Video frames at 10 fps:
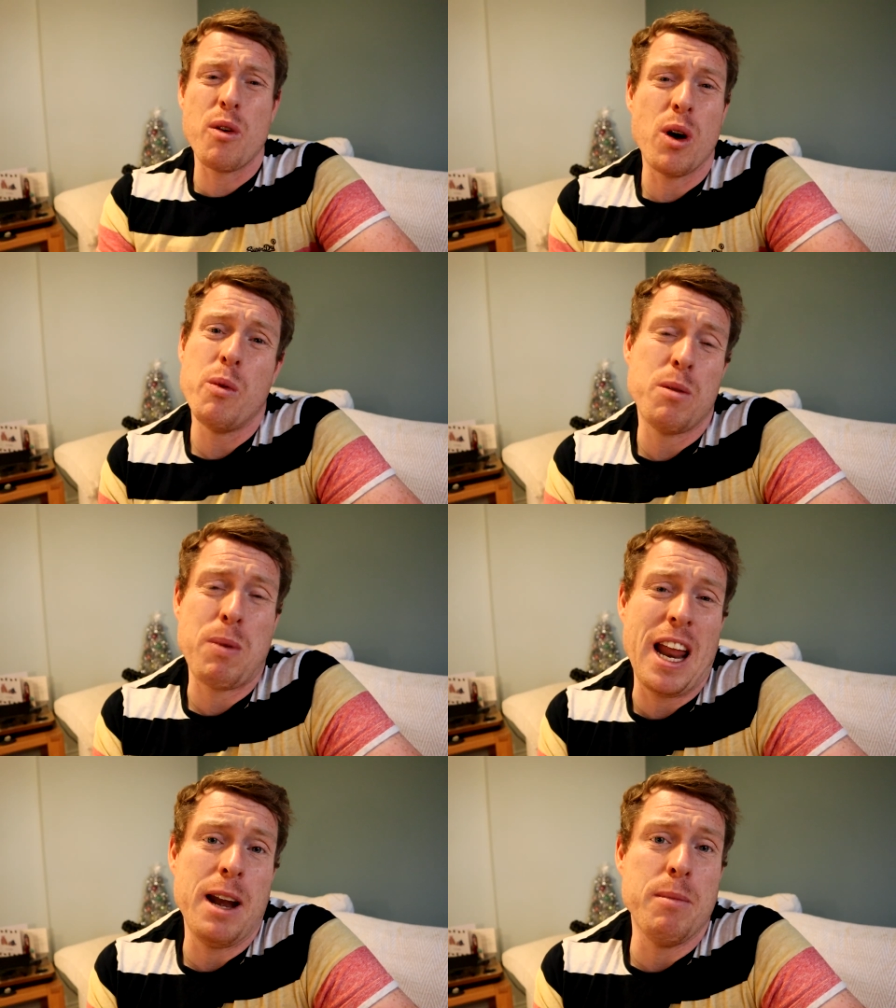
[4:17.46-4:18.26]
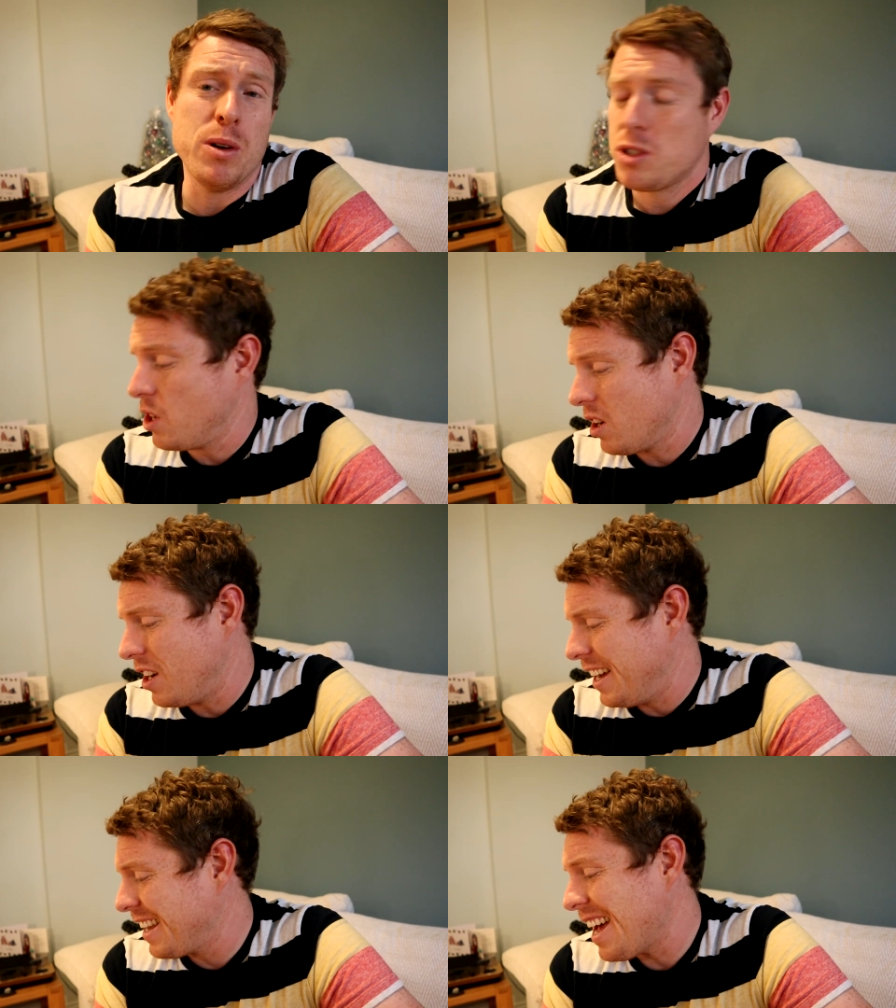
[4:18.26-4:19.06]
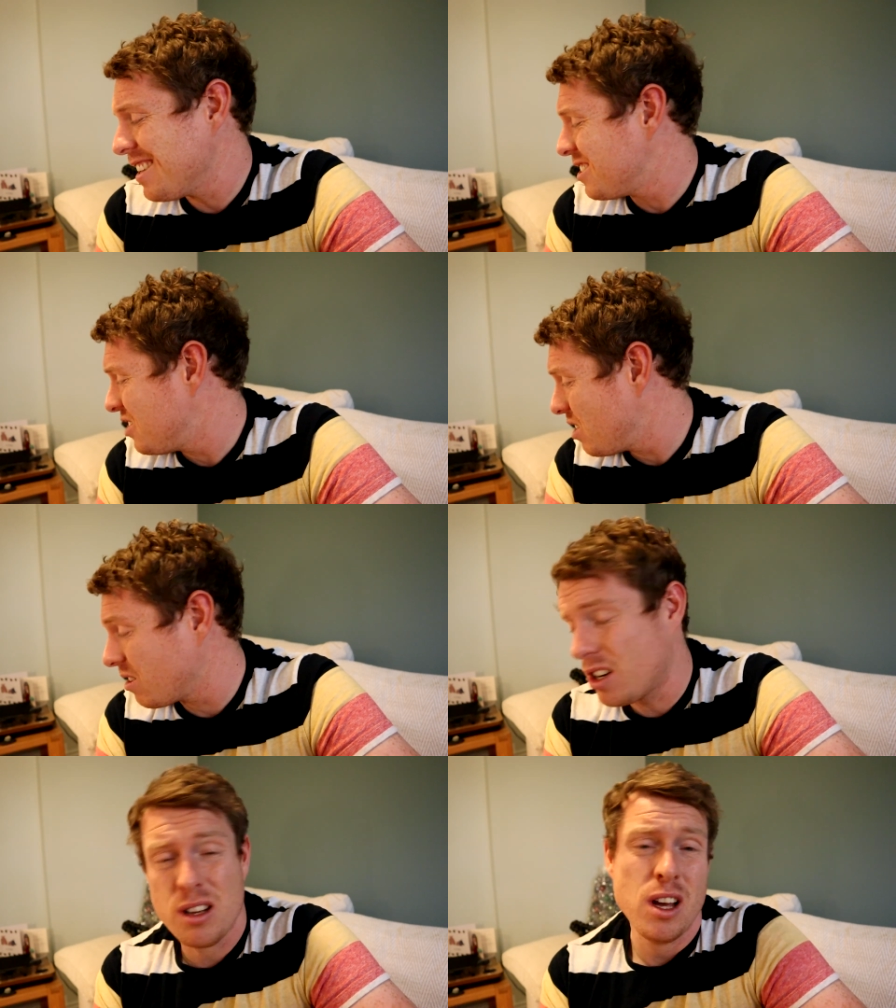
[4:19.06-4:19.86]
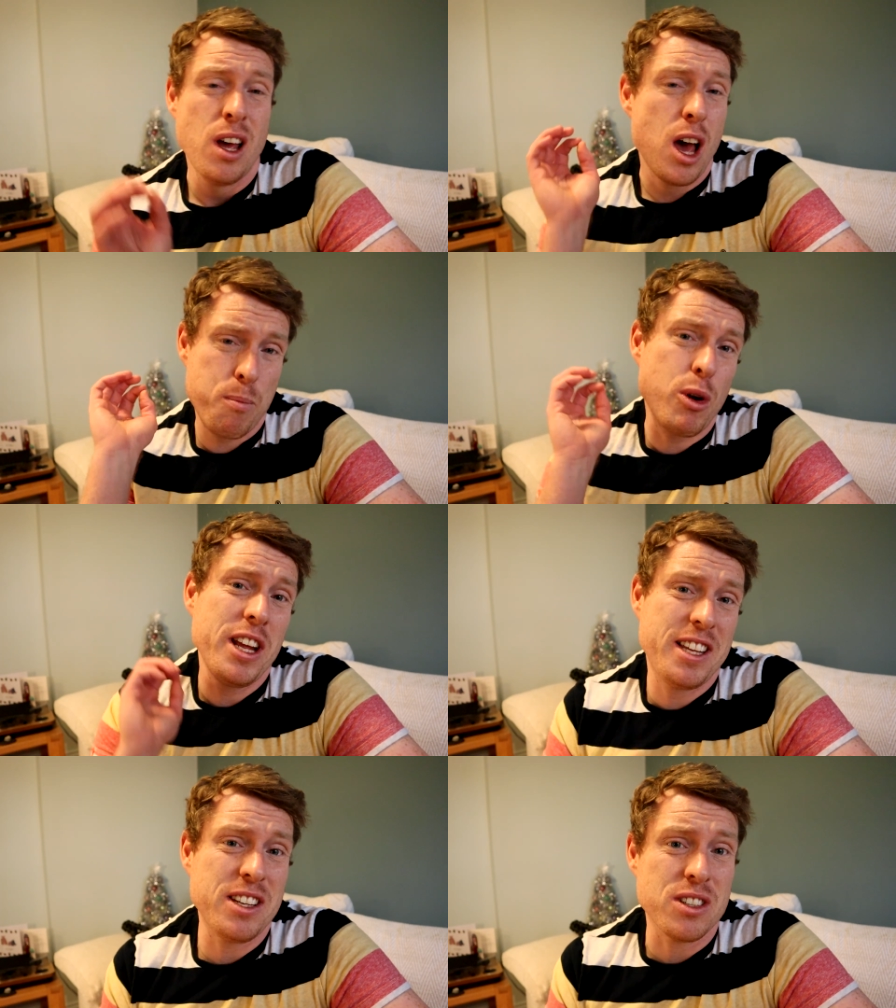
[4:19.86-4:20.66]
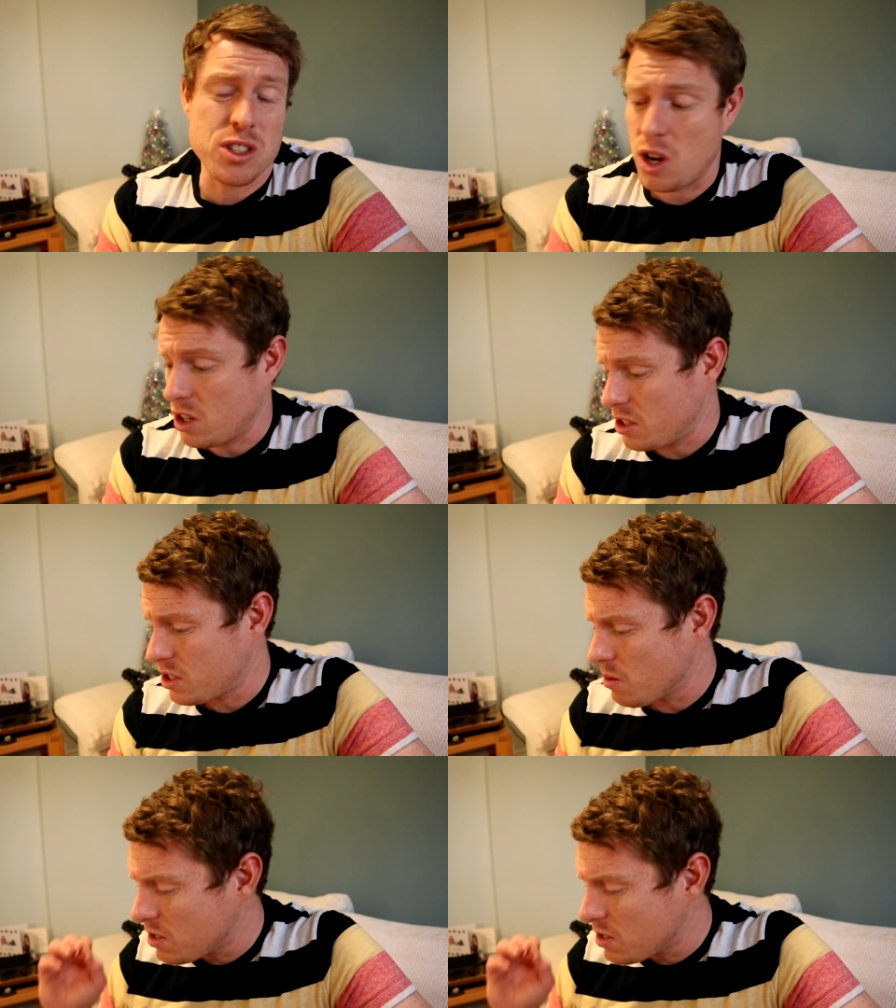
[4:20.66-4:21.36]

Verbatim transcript: go wrong with plain milk chocolate and Galaxy chocolate, a pretty decent chocolate, so